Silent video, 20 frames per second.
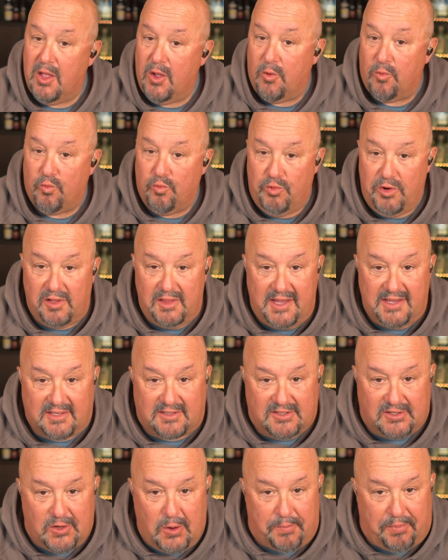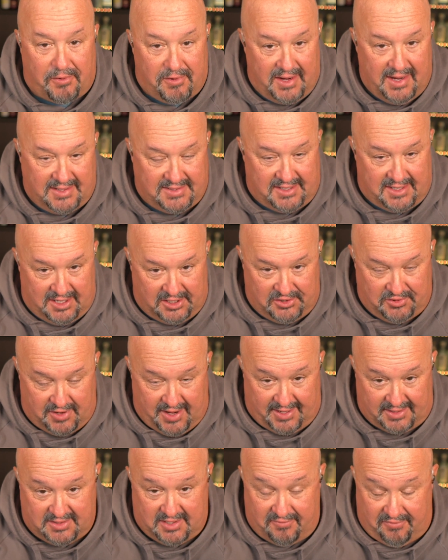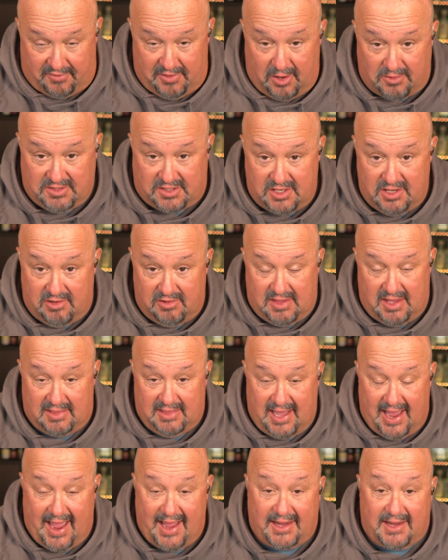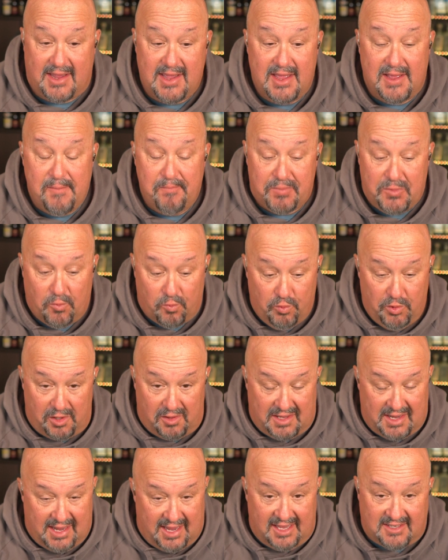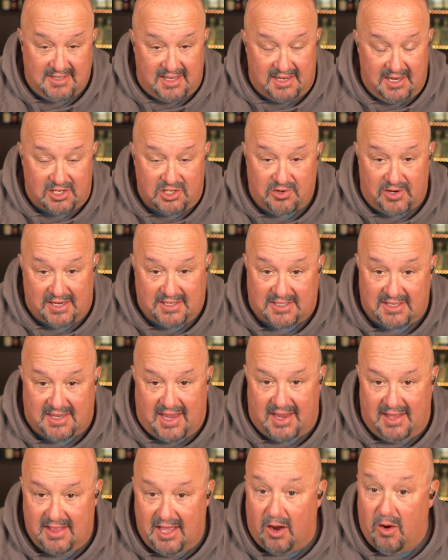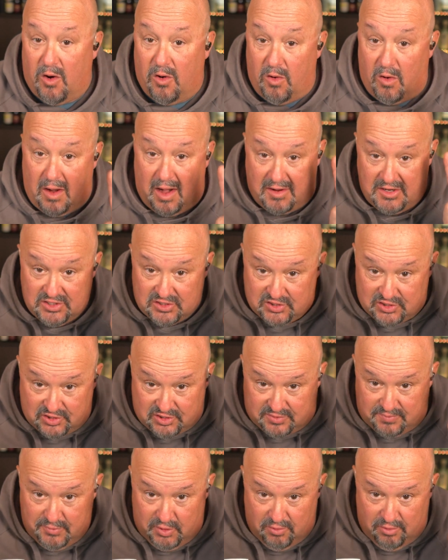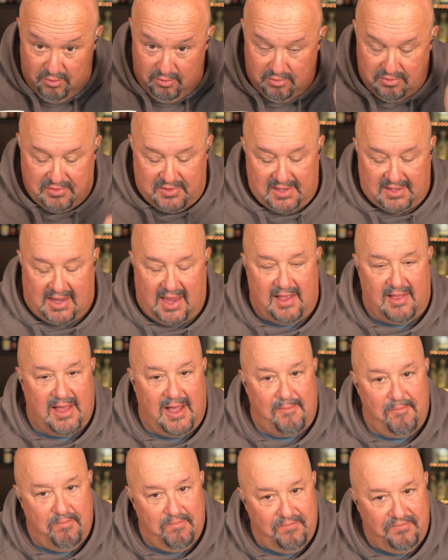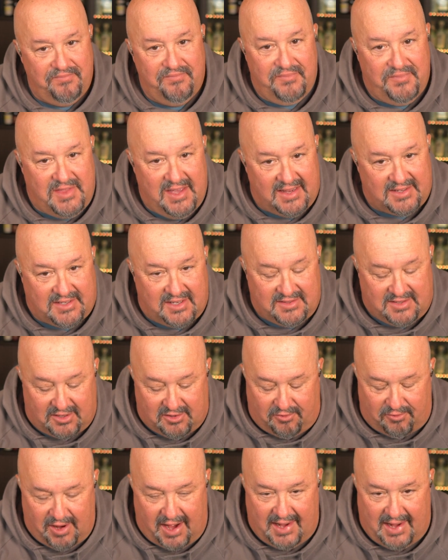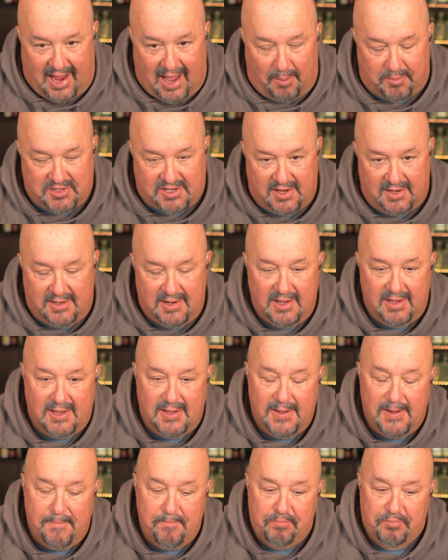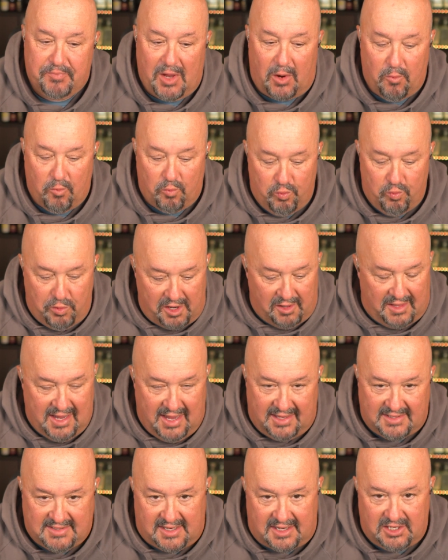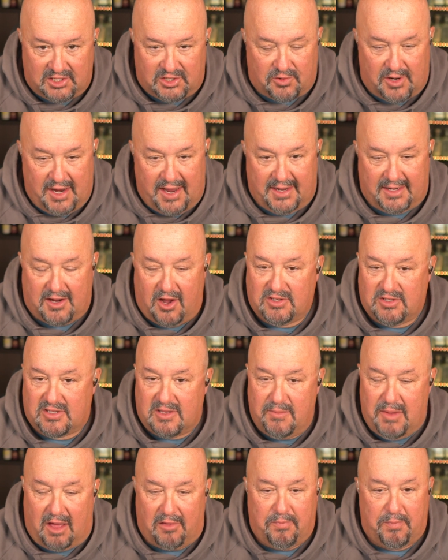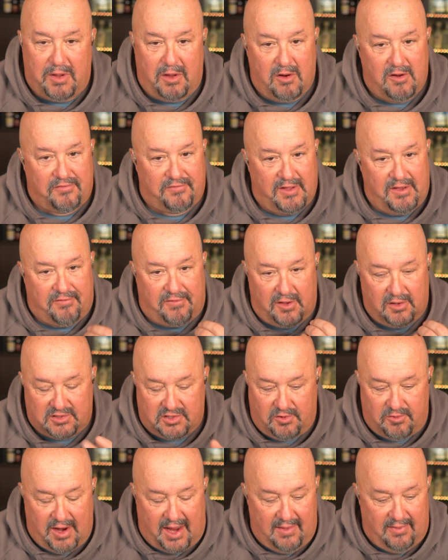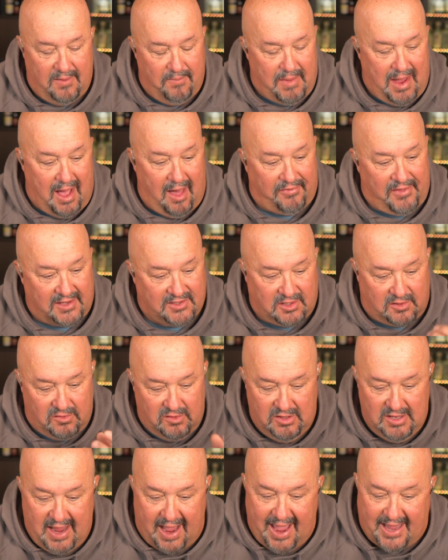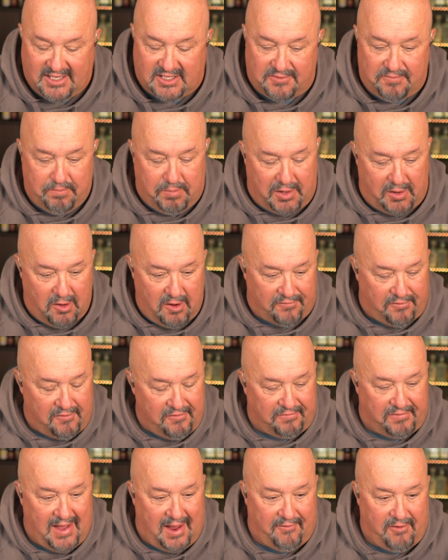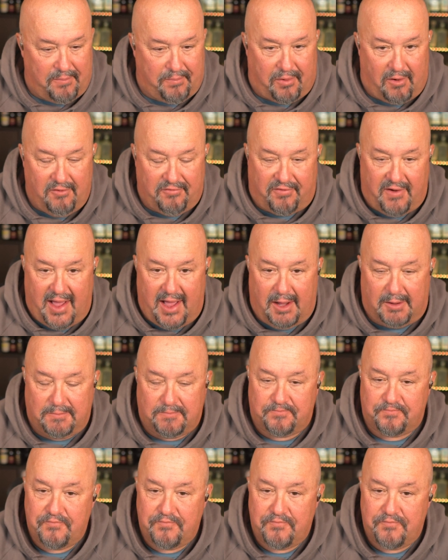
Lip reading: Really super easy to drink. So for those of you that like really easy to drink tequila or smooth tequila, this is a great option. Really easy to drink, coats the mouth beautifully, feels great in the mouth, has nice, beautiful flavor profile.